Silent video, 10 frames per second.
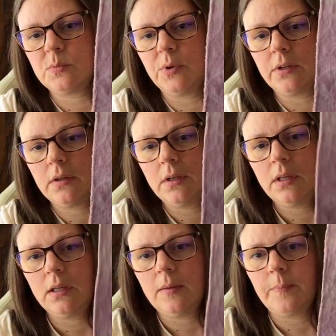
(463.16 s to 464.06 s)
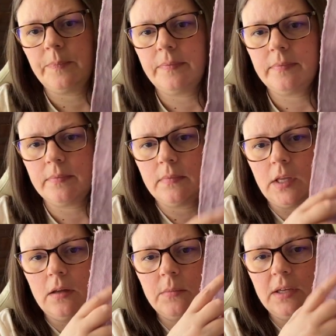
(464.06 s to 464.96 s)
but
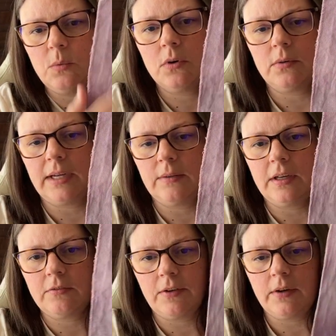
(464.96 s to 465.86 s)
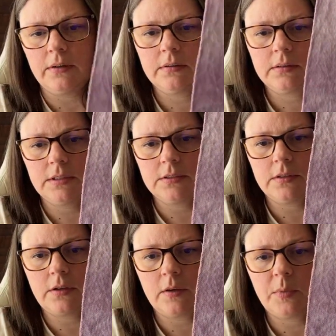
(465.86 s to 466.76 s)
it won't go down that far into the
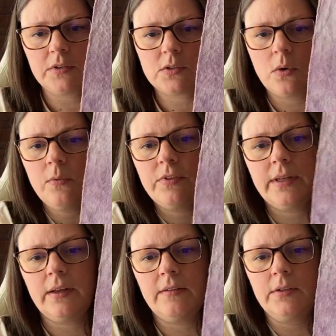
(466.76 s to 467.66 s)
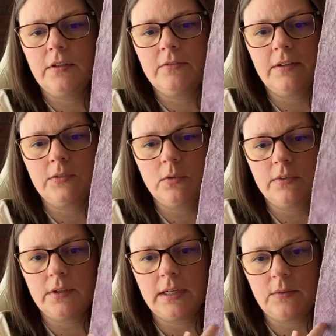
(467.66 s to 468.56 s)
dark part. So hopefully I'll have enough left
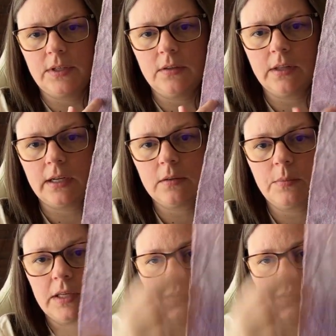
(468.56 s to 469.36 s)
over down here that I could make